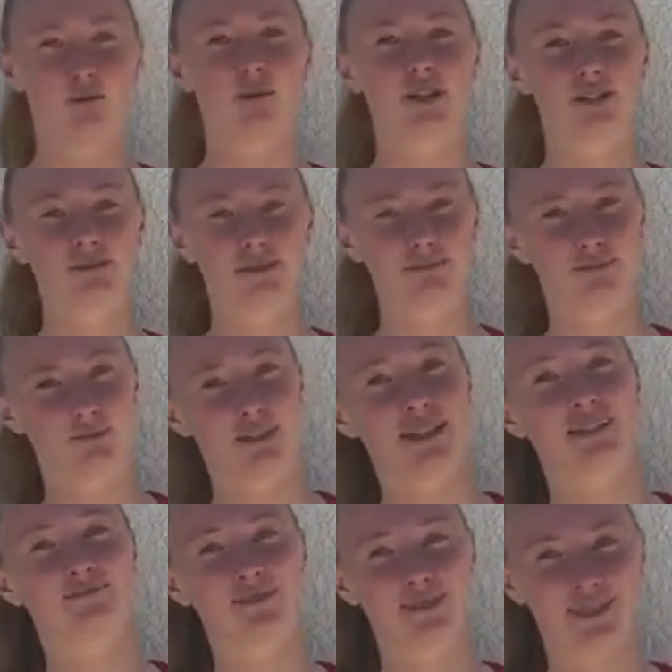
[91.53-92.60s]
When
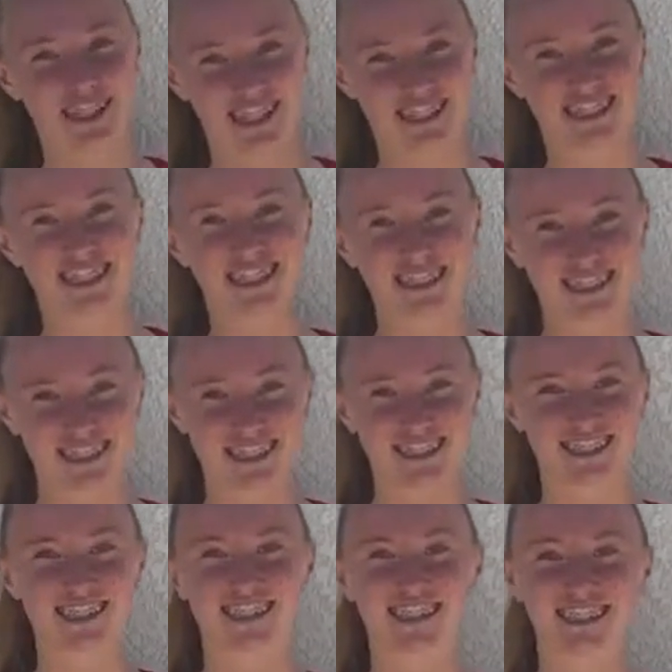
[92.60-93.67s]
a mutation
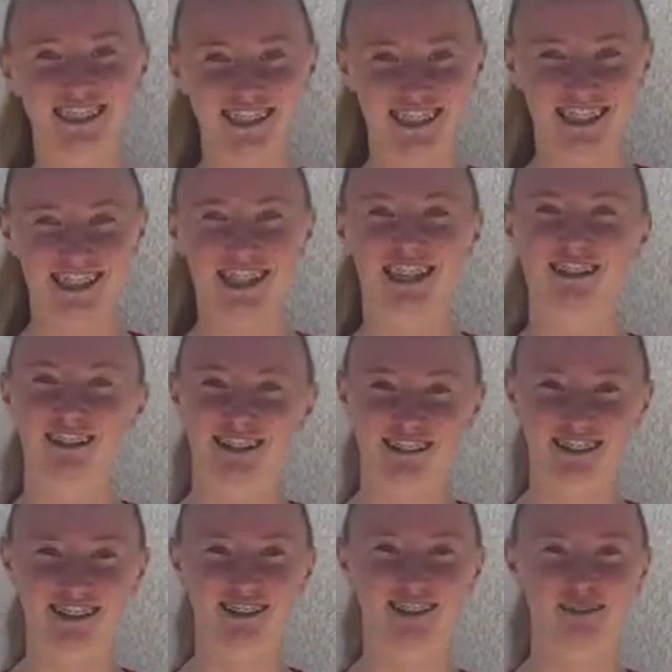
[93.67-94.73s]
occurs in the gene, it
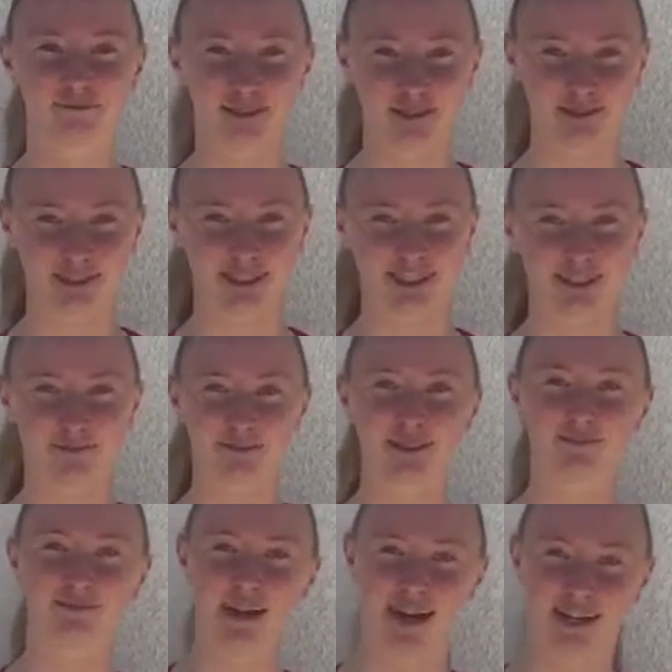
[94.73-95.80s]
causes the immune system to
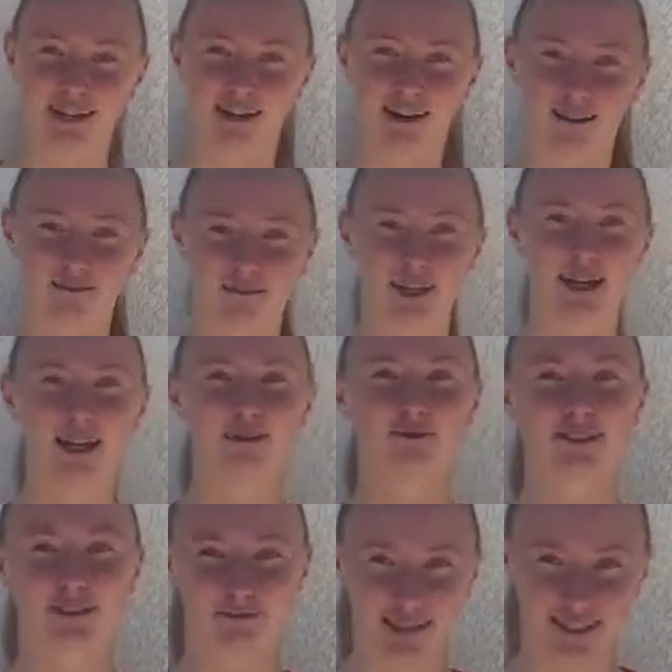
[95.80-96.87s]
fight it off,
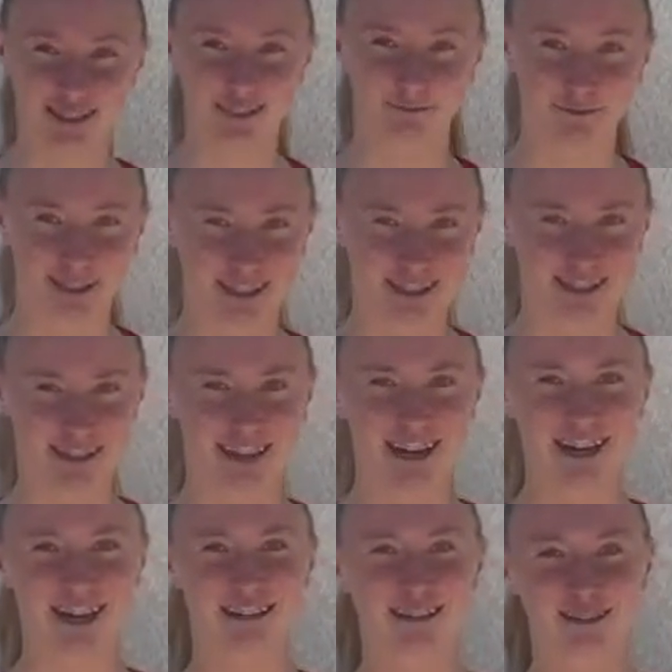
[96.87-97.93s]
which makes it weaker.
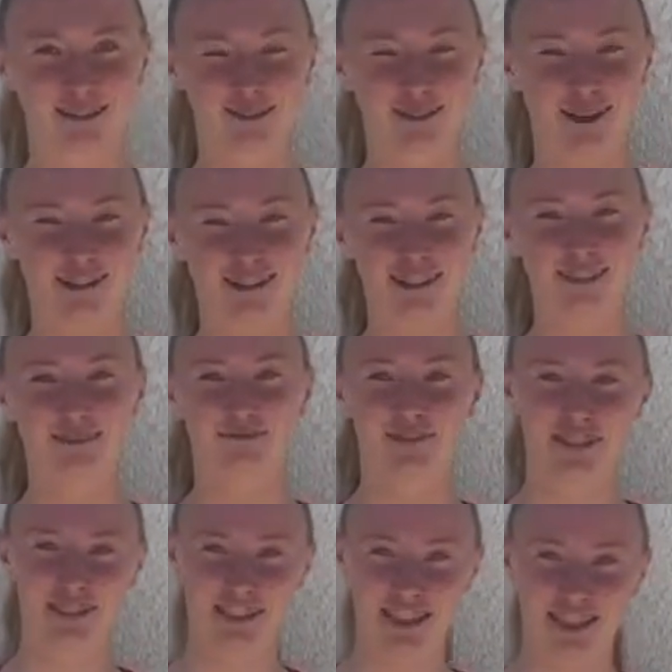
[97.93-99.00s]
It also causes the
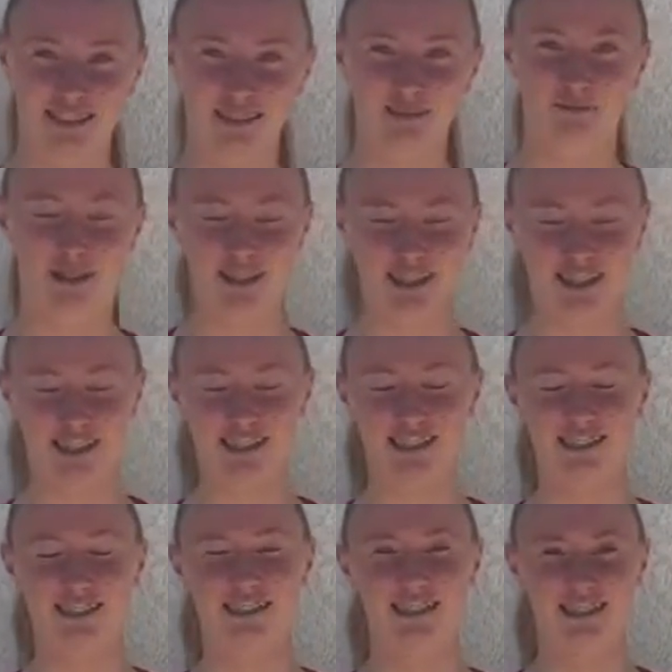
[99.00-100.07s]
villi in the small
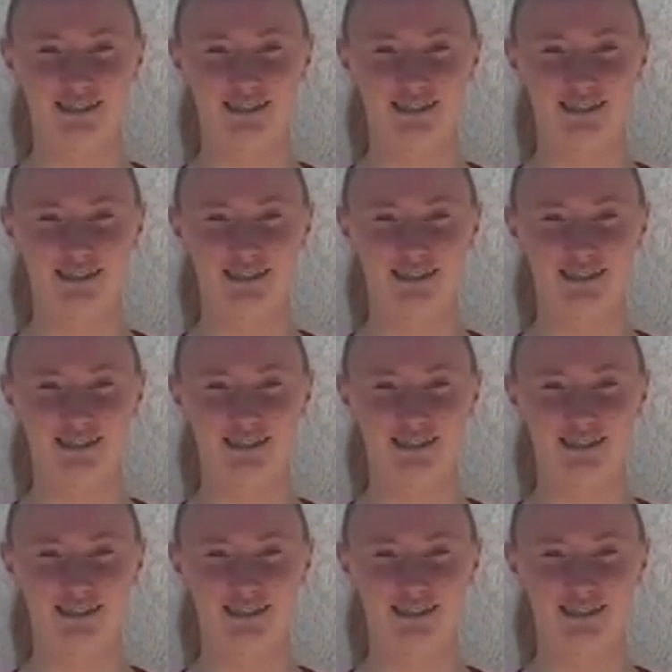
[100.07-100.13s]
intestine to